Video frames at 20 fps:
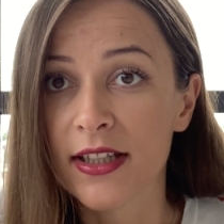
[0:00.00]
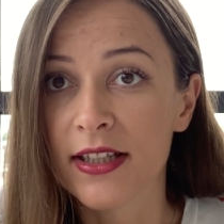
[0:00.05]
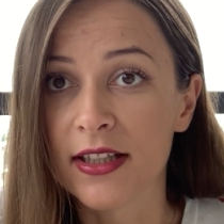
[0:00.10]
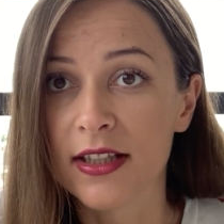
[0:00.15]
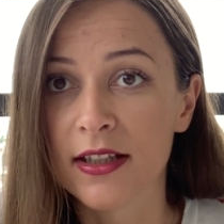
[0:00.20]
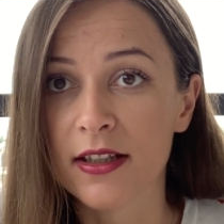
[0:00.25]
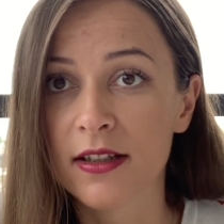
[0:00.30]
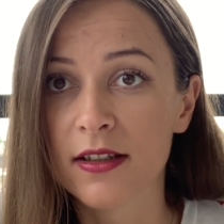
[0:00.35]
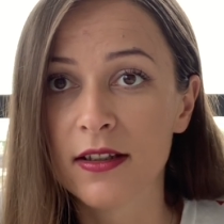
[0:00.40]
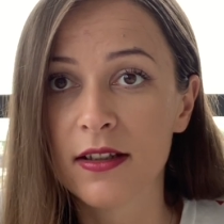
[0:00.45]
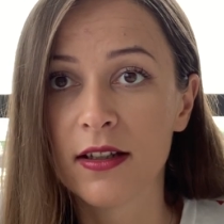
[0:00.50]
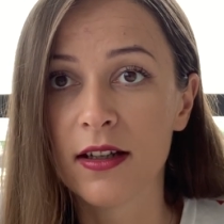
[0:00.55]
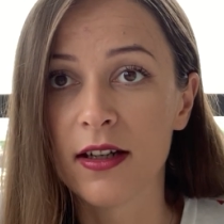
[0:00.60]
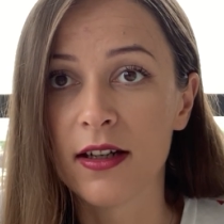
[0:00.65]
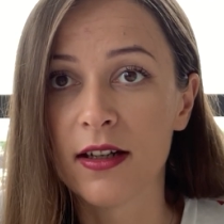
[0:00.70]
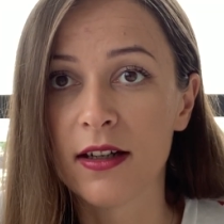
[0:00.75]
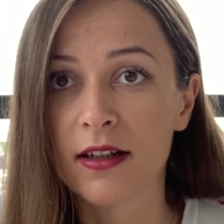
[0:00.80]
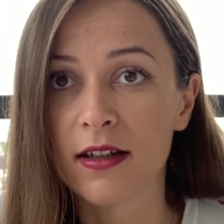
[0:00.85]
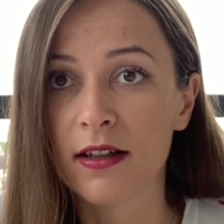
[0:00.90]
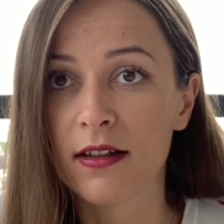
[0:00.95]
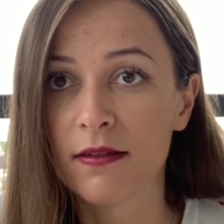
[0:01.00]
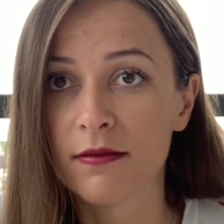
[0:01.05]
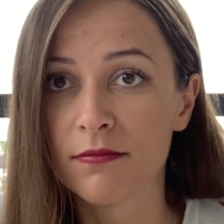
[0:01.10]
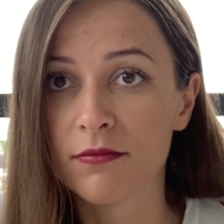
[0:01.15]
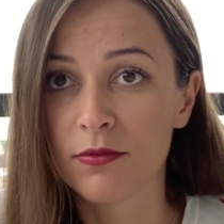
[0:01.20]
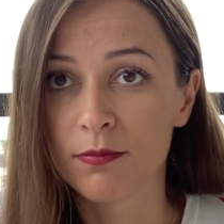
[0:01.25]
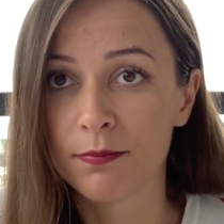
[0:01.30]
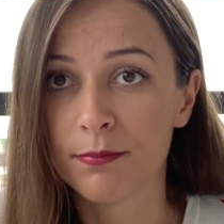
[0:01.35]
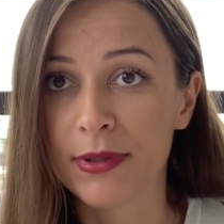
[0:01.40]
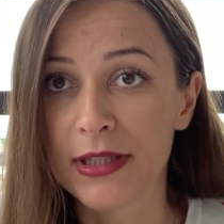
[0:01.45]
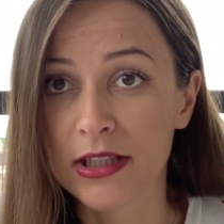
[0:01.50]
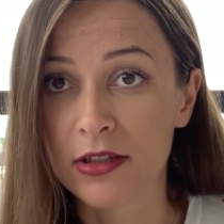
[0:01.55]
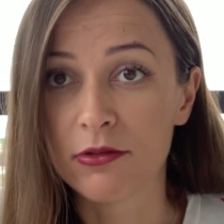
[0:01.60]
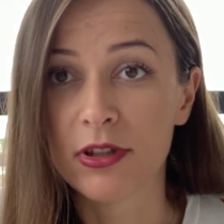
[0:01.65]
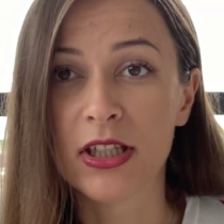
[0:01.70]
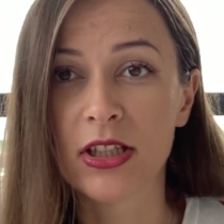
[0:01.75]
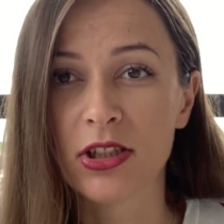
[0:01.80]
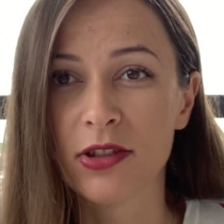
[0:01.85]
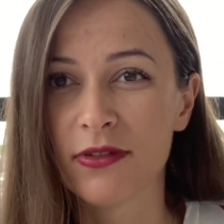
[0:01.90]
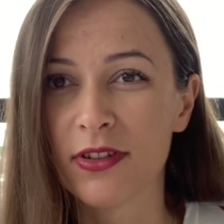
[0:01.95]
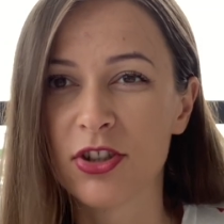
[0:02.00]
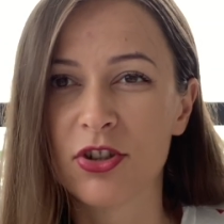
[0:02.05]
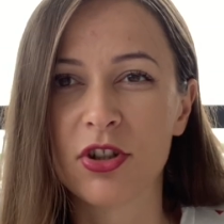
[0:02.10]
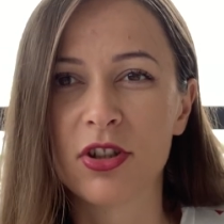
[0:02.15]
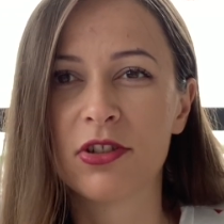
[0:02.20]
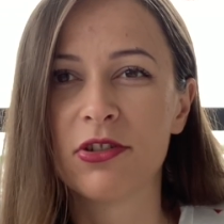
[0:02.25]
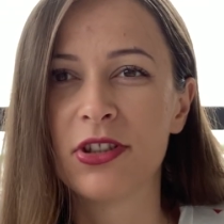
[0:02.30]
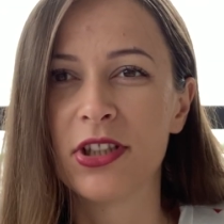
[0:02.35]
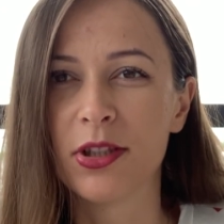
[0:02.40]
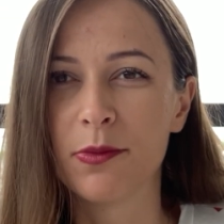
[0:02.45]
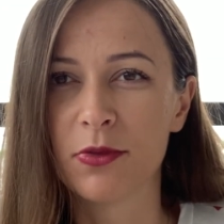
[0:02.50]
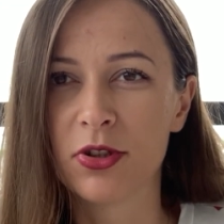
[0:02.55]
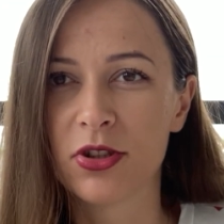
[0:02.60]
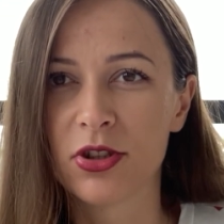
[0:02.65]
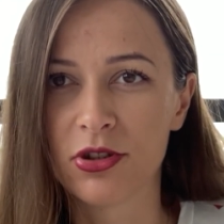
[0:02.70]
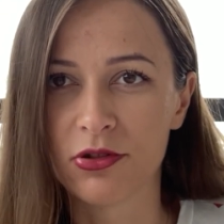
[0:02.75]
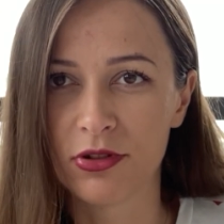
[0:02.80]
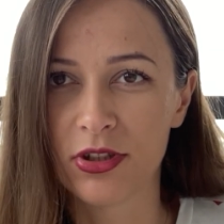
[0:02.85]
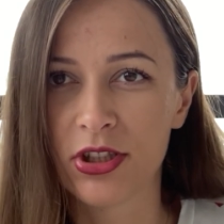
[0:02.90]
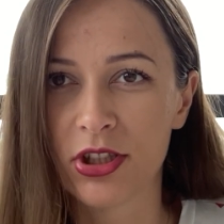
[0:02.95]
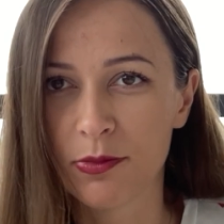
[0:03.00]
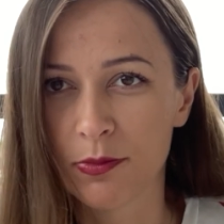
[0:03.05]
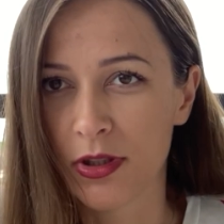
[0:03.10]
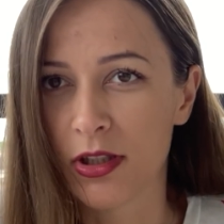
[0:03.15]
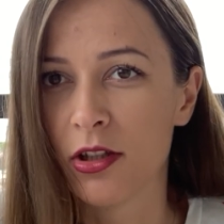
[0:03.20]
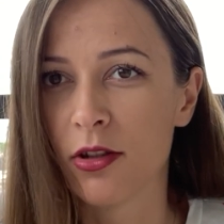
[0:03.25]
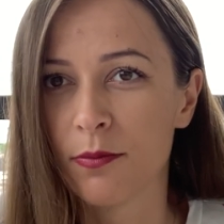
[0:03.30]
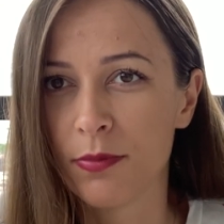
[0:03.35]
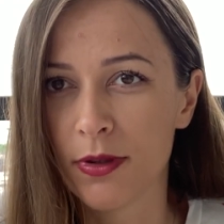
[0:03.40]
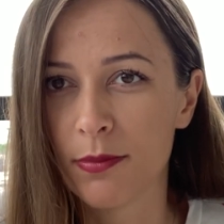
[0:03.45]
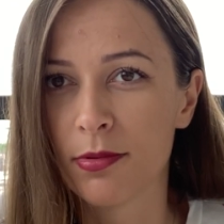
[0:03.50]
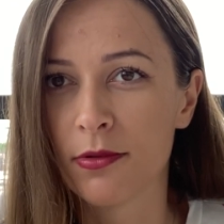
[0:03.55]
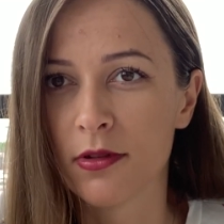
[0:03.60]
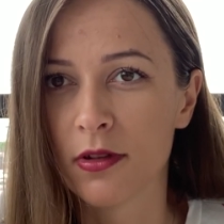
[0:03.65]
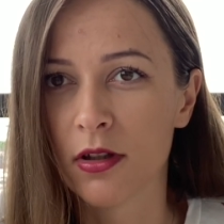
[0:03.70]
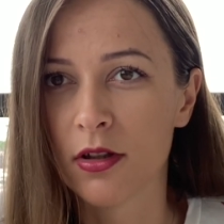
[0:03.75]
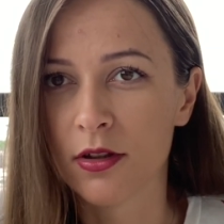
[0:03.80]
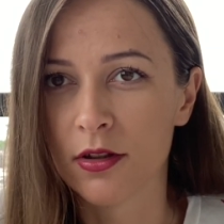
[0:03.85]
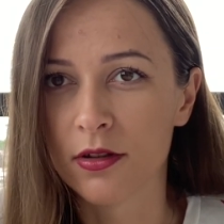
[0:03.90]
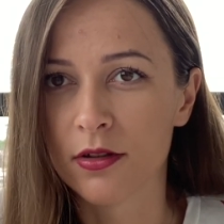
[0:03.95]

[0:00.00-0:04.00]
getting big reach, if they're not reaching million people